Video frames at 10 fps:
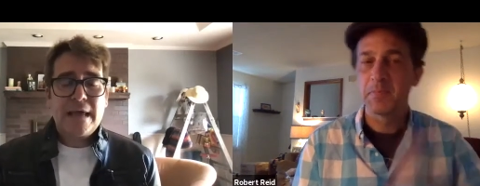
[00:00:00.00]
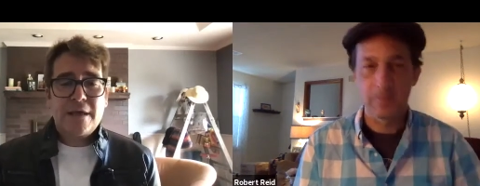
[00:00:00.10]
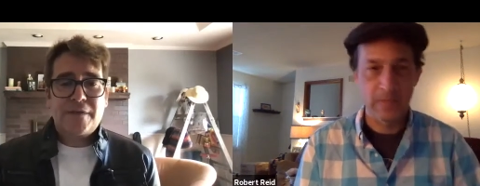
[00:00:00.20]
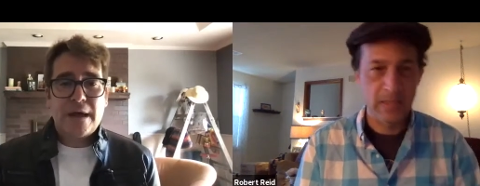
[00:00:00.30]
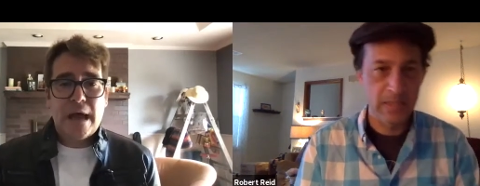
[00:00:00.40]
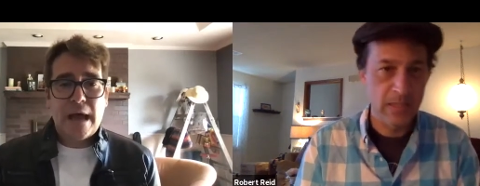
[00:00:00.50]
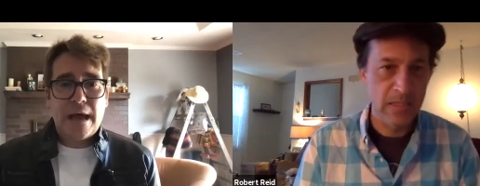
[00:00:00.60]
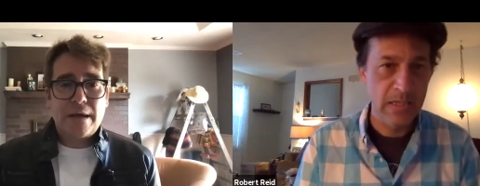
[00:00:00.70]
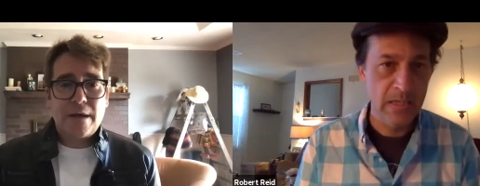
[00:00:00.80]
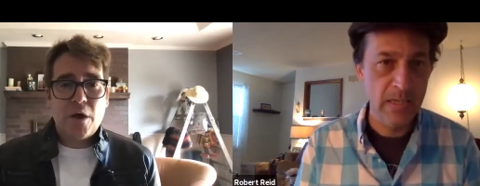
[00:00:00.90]
Speaker 1: The
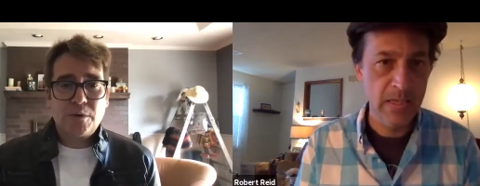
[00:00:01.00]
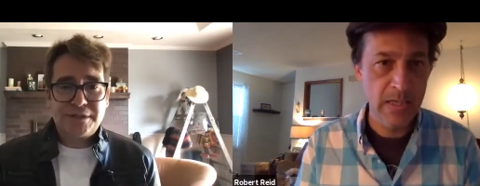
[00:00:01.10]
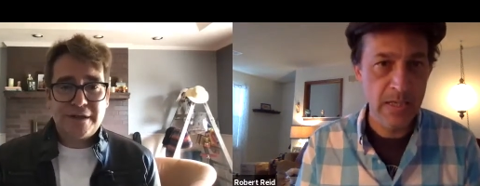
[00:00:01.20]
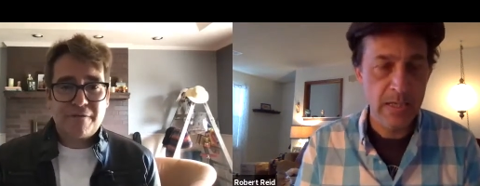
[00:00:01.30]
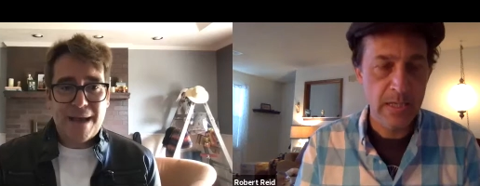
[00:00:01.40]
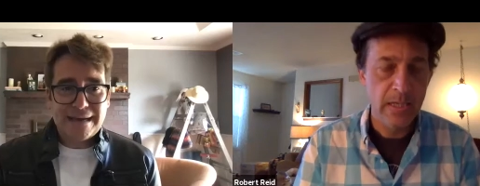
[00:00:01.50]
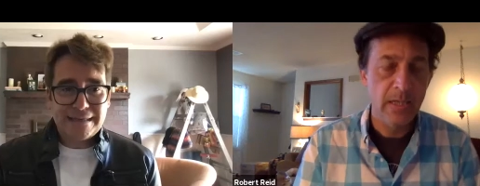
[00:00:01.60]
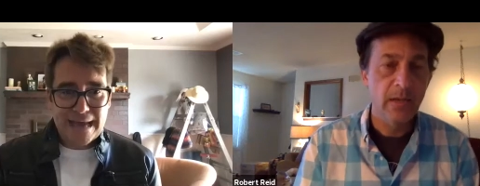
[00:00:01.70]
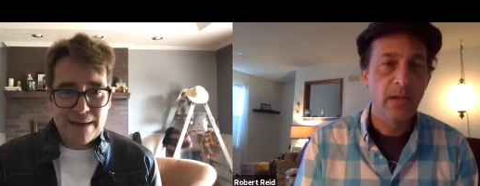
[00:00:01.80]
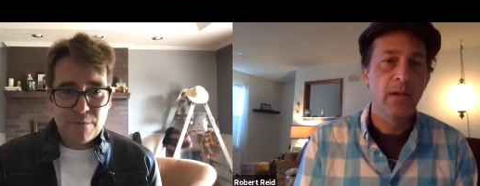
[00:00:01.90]
uh, host of Back in
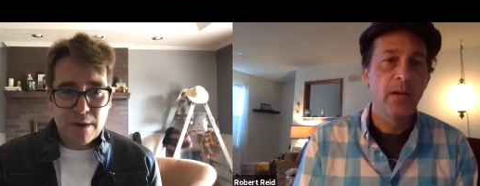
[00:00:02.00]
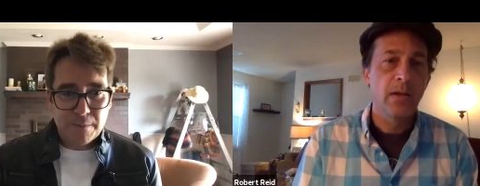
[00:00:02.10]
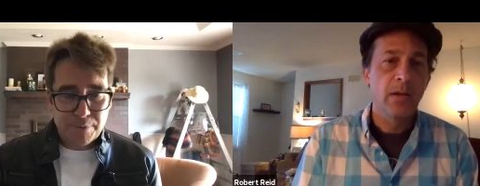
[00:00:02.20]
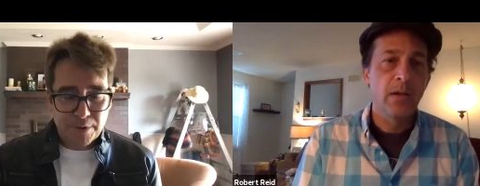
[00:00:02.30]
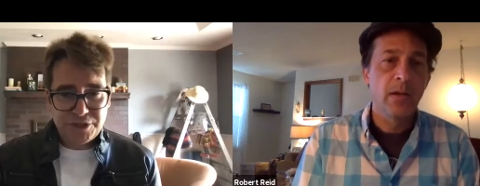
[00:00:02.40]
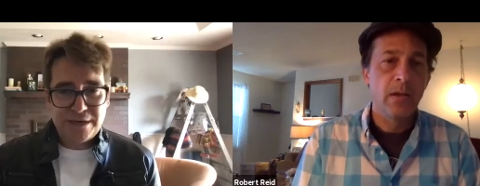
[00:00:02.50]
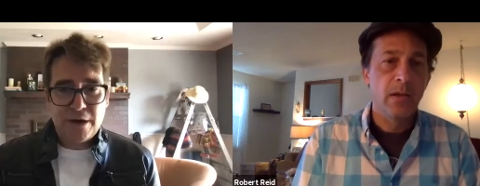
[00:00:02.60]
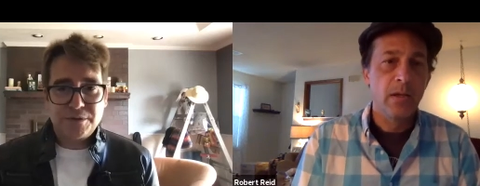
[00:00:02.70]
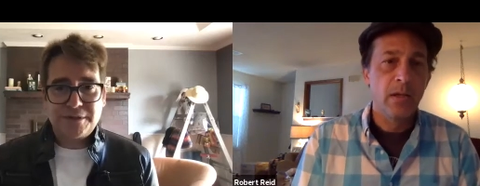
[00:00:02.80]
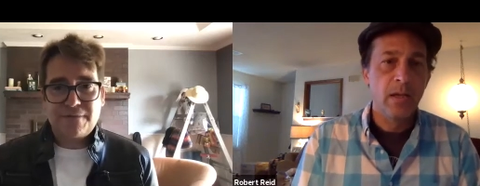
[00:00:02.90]
Time, Robert Birch, and
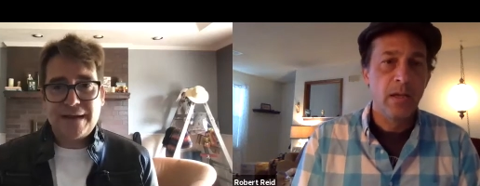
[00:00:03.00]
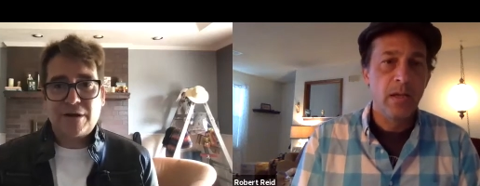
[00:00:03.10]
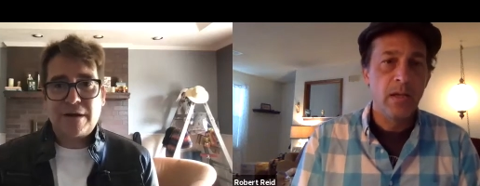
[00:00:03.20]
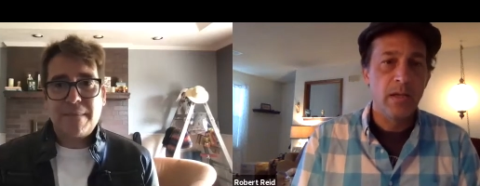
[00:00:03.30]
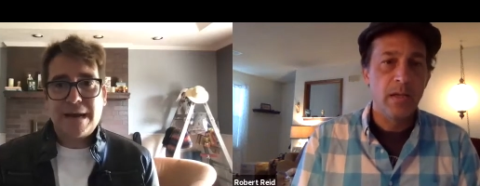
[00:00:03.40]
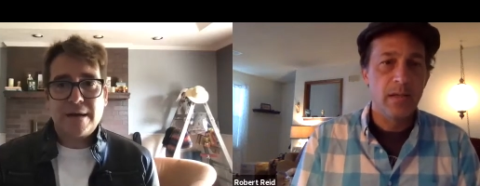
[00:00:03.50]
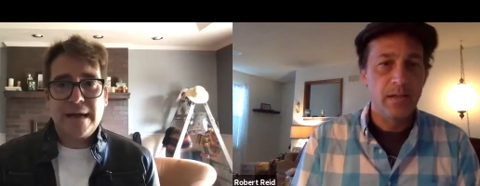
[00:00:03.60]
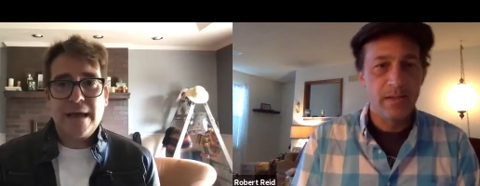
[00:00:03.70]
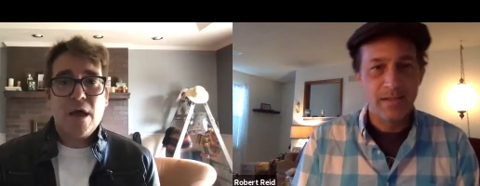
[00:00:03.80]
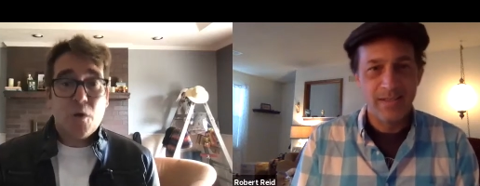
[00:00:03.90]
host of Gallery
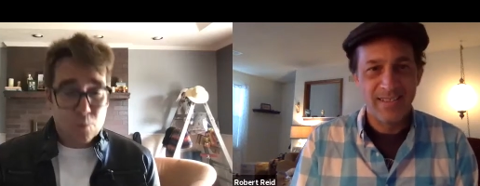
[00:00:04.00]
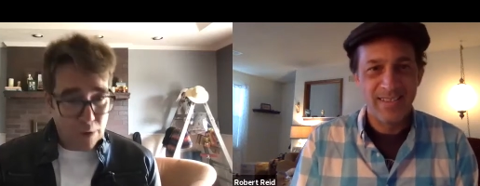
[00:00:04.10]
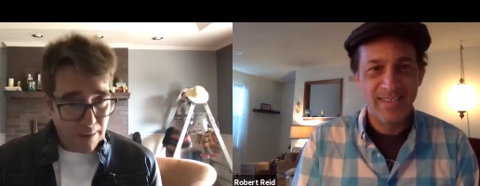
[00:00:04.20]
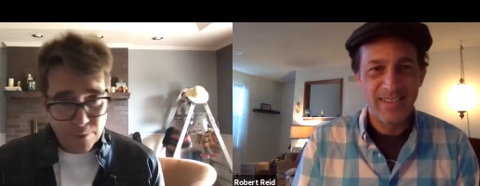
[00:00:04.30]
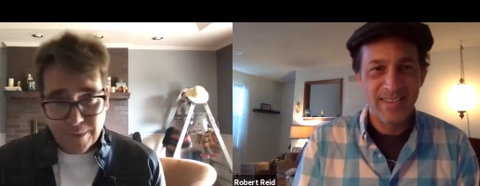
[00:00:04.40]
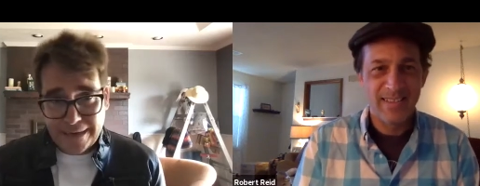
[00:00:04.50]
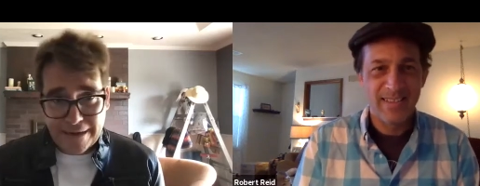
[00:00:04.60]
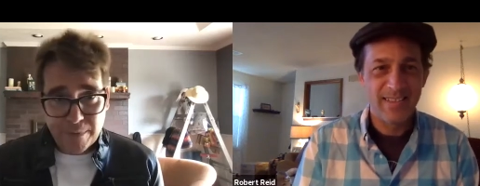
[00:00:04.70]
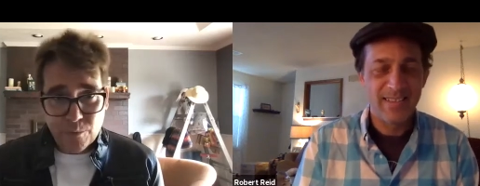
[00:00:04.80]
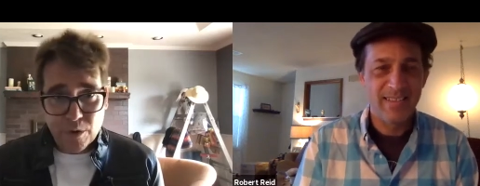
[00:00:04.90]
America, Robert Reid, have
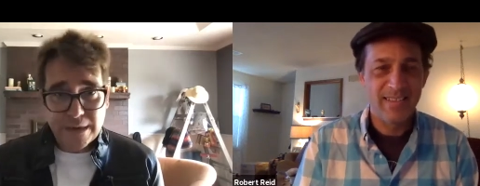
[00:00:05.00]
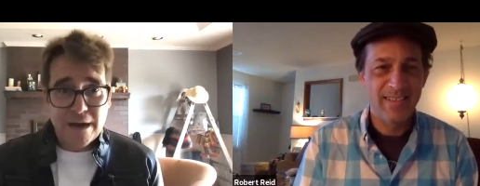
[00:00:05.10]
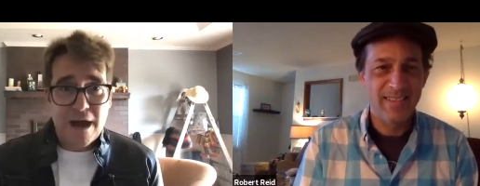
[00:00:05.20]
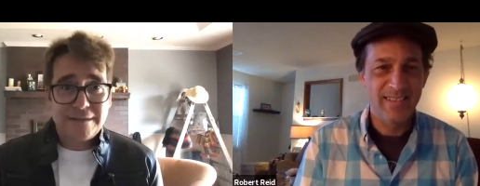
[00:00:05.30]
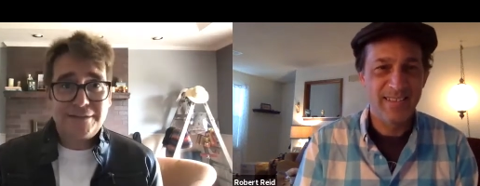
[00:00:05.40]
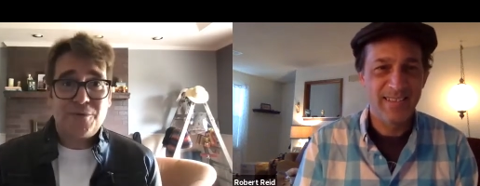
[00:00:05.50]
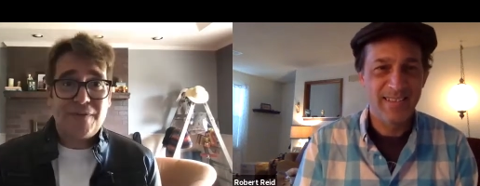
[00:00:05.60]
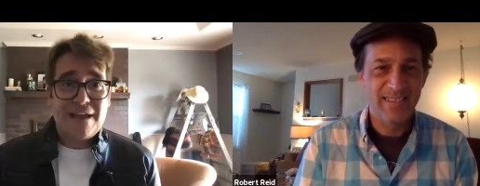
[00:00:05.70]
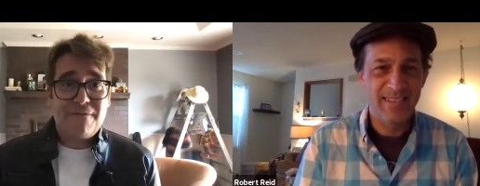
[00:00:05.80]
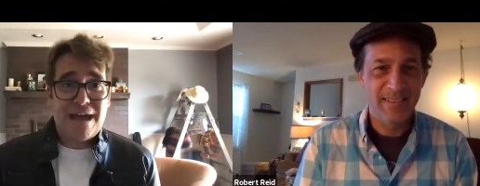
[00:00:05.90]
been working on. So
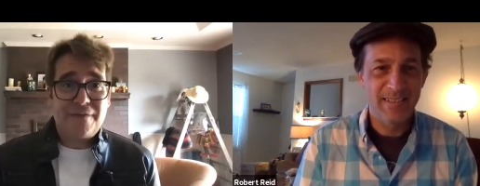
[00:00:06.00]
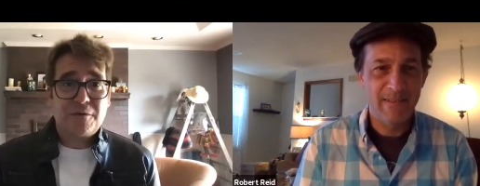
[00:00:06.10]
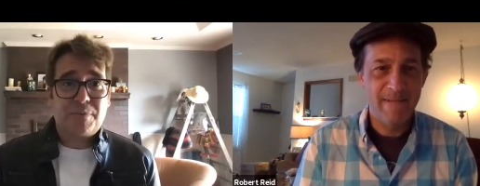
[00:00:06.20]
they have had their